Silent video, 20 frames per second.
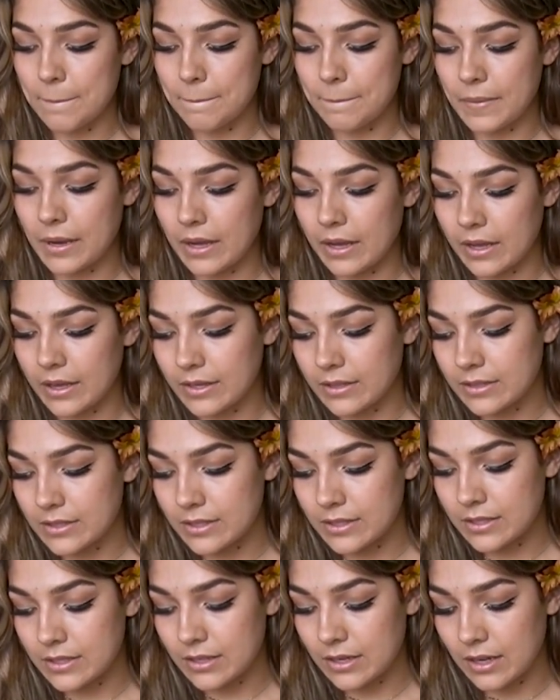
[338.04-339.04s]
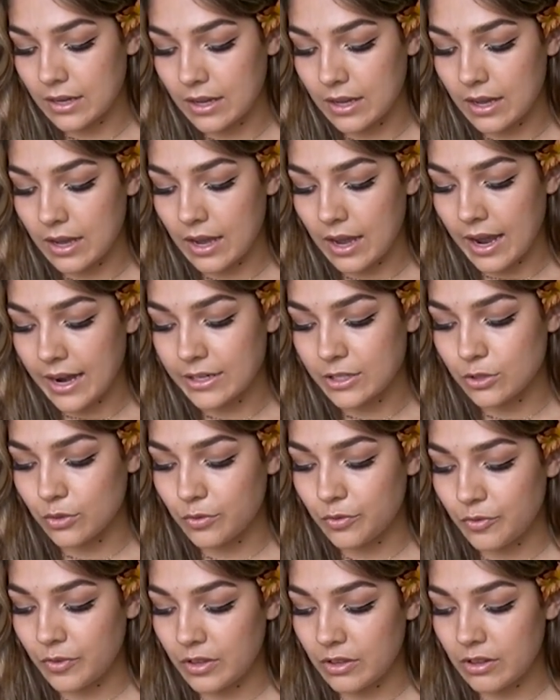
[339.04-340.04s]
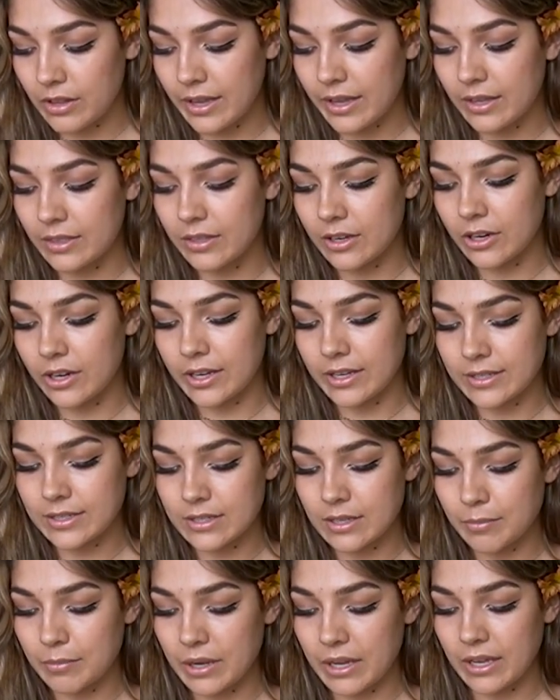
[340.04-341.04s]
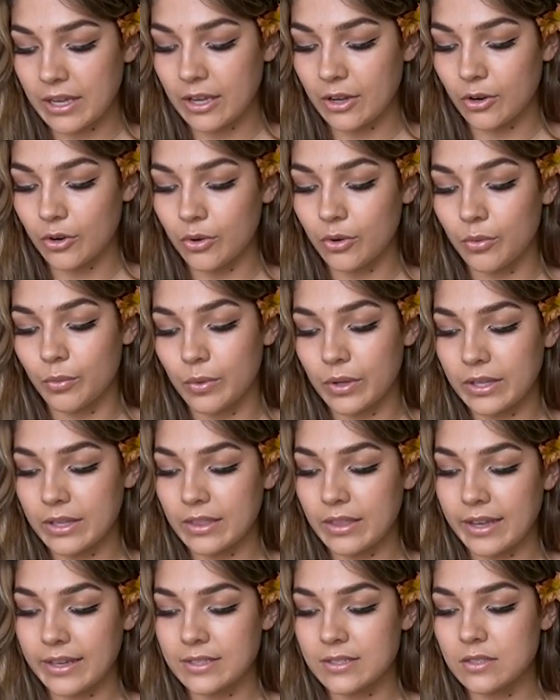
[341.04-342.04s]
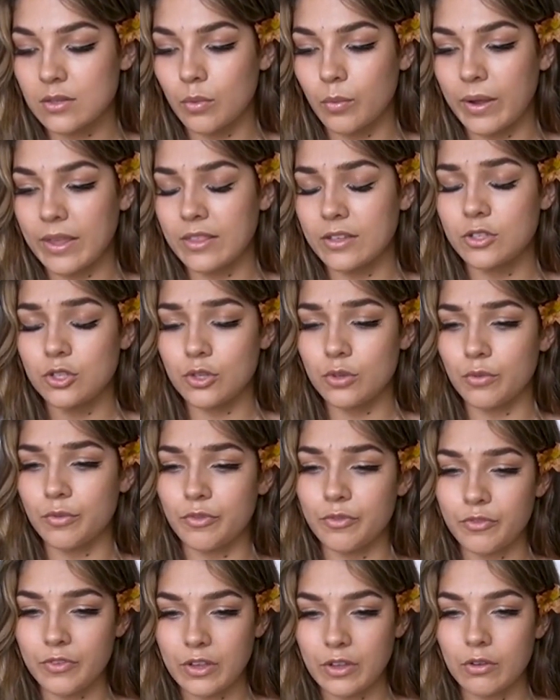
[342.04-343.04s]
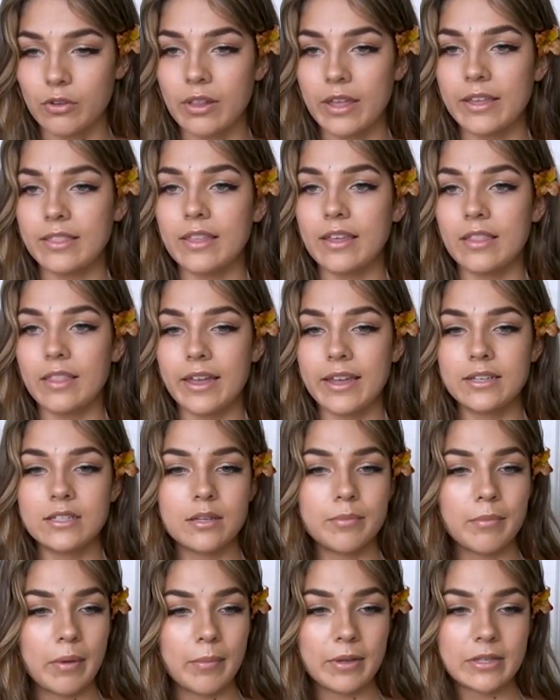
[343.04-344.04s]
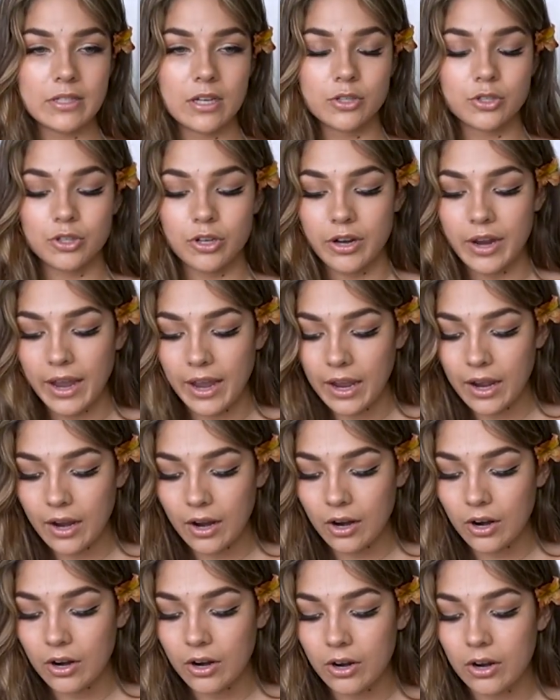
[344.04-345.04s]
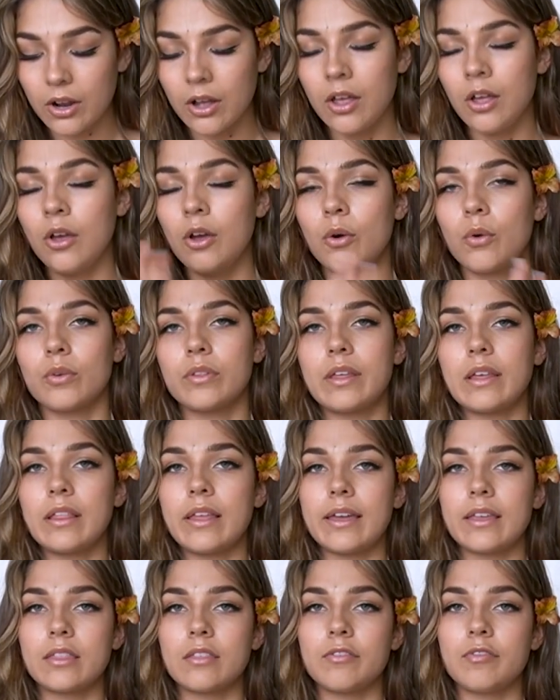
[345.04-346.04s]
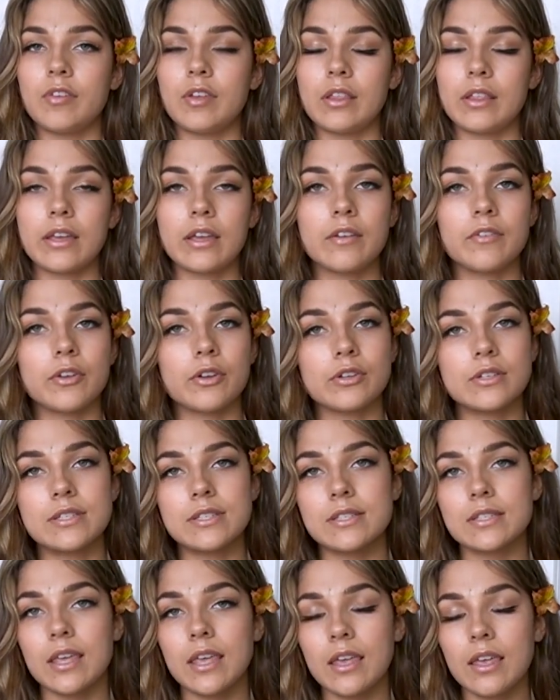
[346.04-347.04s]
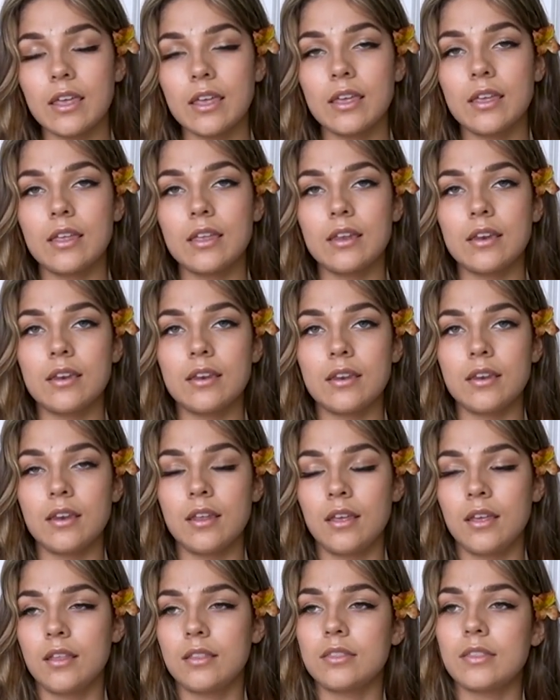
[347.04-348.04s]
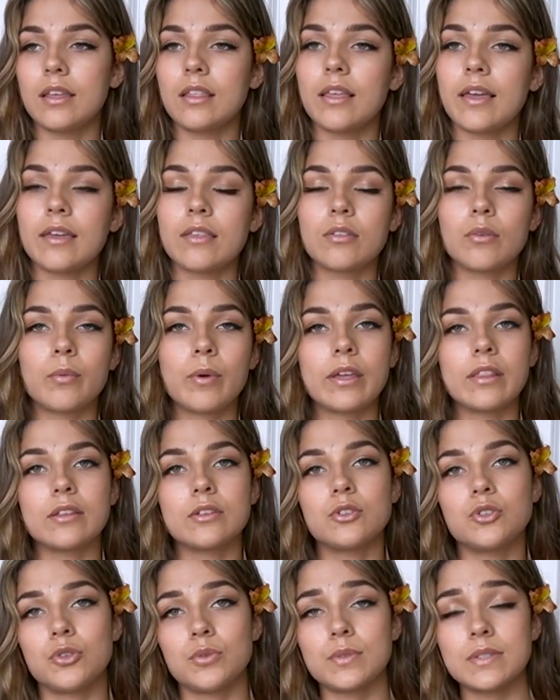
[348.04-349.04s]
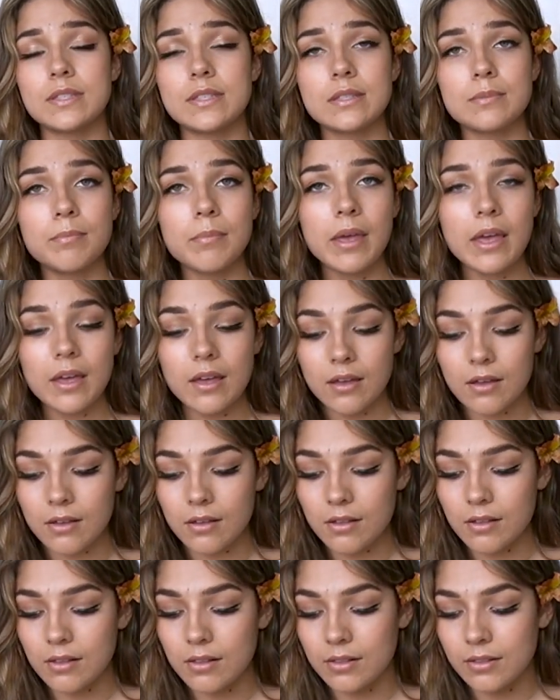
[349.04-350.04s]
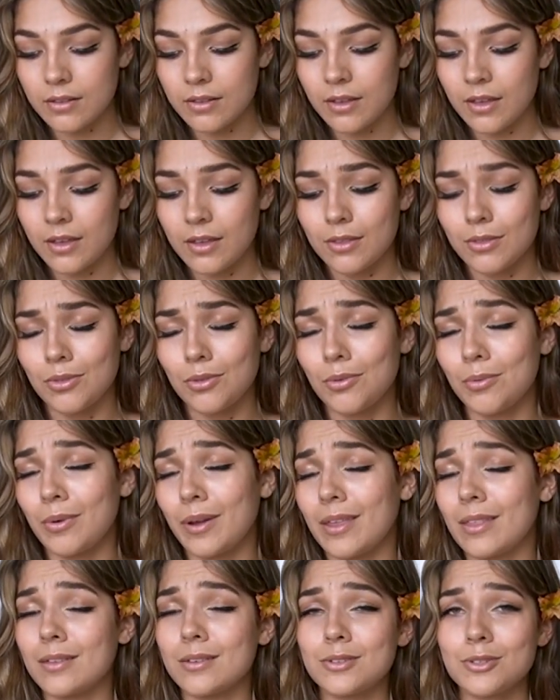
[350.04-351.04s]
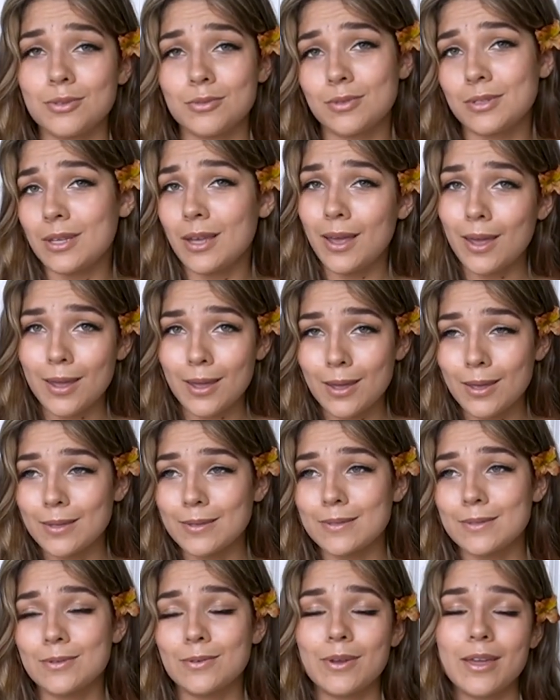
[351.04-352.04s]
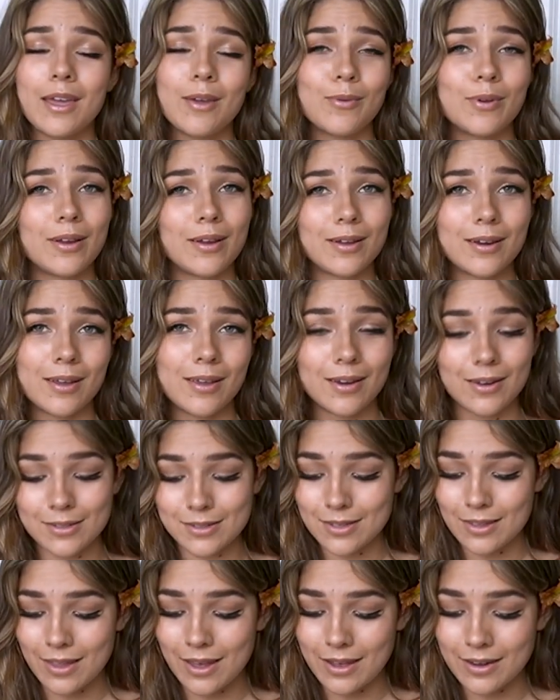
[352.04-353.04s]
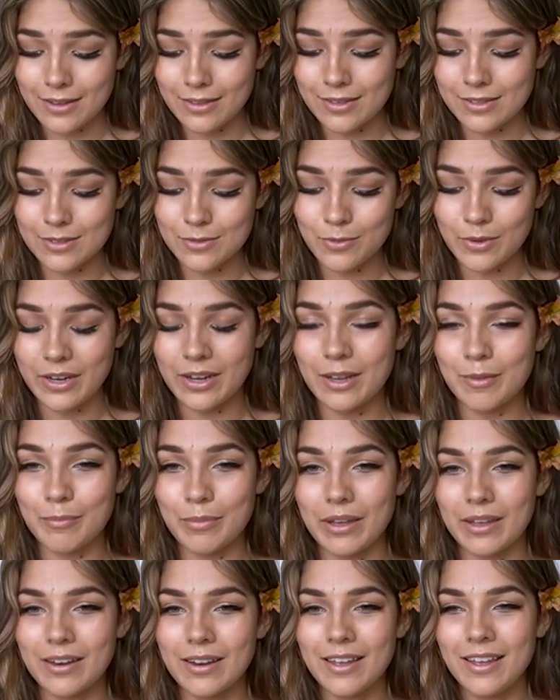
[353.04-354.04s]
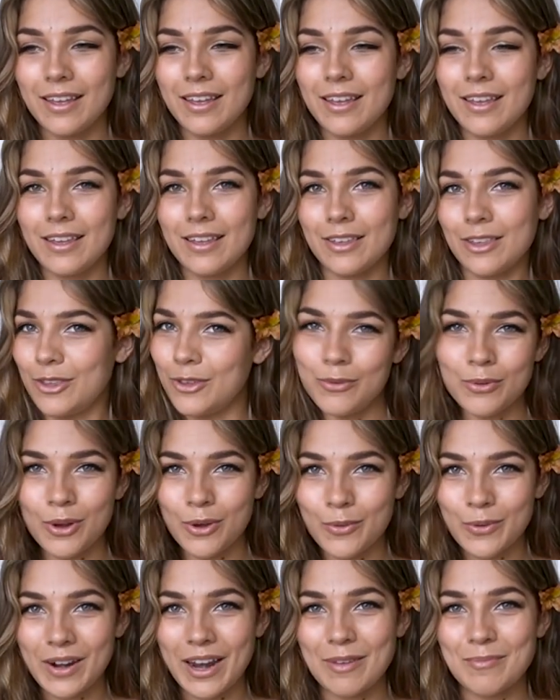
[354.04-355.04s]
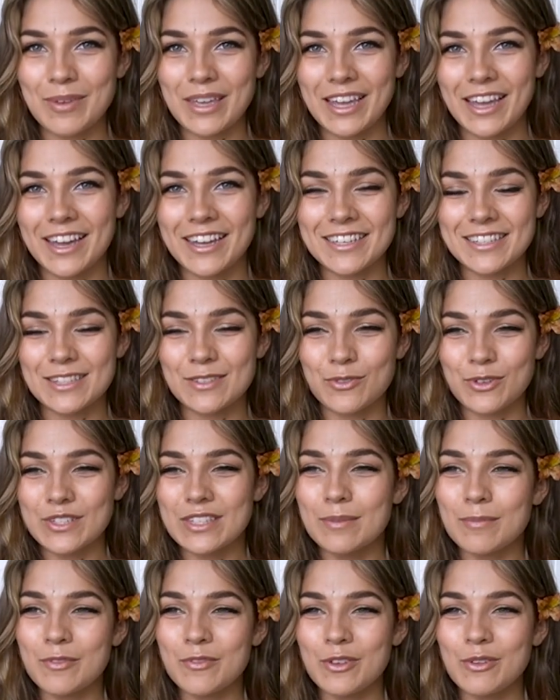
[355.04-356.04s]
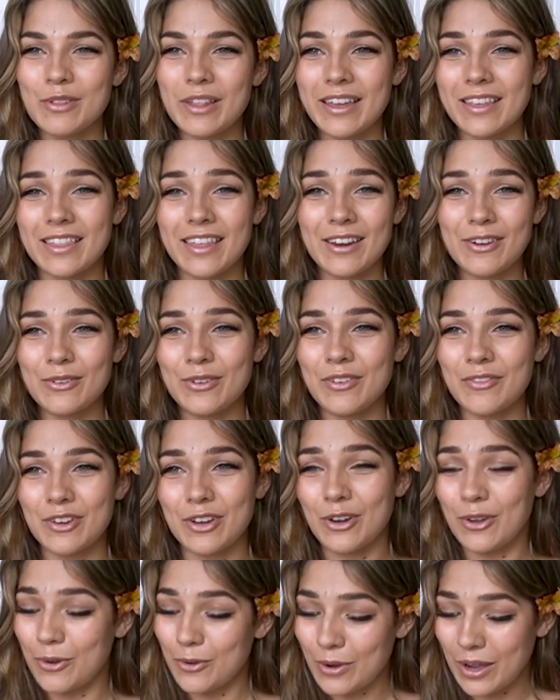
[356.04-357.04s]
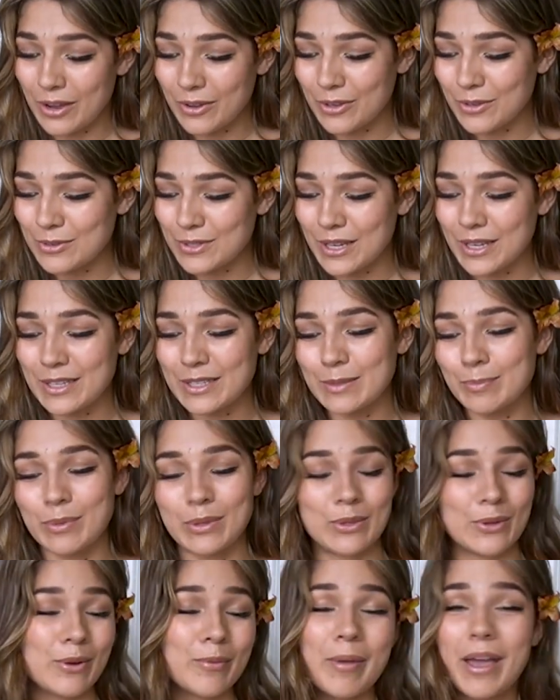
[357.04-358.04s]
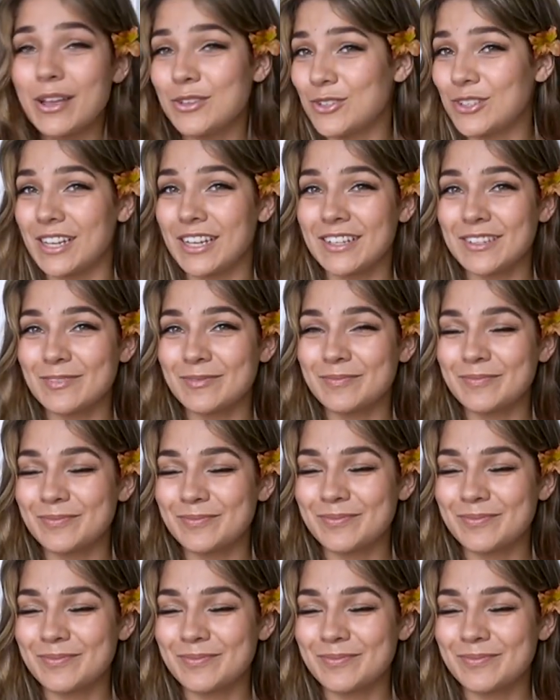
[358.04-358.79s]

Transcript: But I do feel like there is somebody here who really likes the way that you feel. Like they like to maybe touch your hair, or they like the feeling of your skin. They like the way that you smell, the way that you taste. Okay, we're not going to get into that in this reading, but you know what I mean, guys. For some of you, like, they don't even know how you taste, but they're imagining.